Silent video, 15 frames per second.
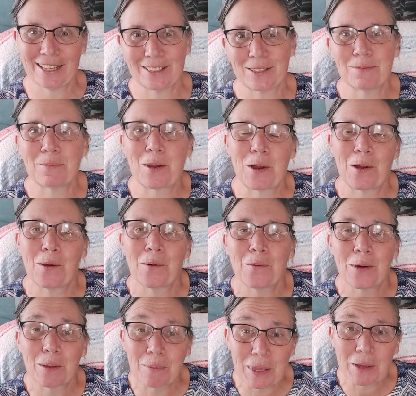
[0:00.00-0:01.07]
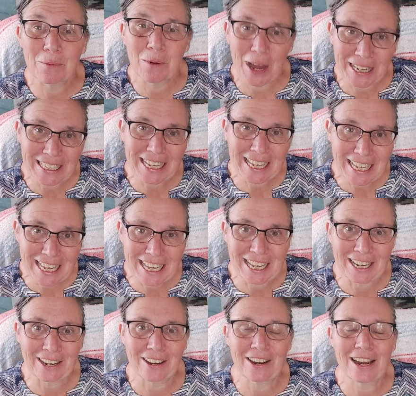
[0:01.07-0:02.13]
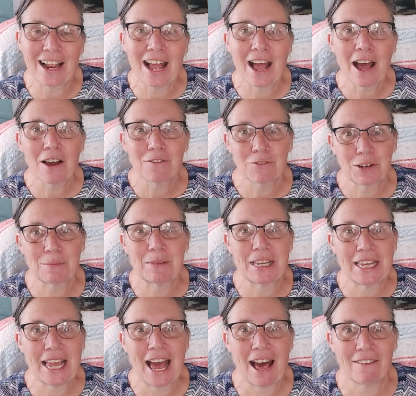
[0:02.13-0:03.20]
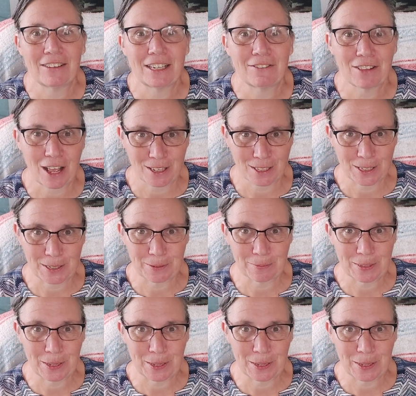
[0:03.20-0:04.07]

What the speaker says: Tomorrow will be 1 year for me having a floss tube.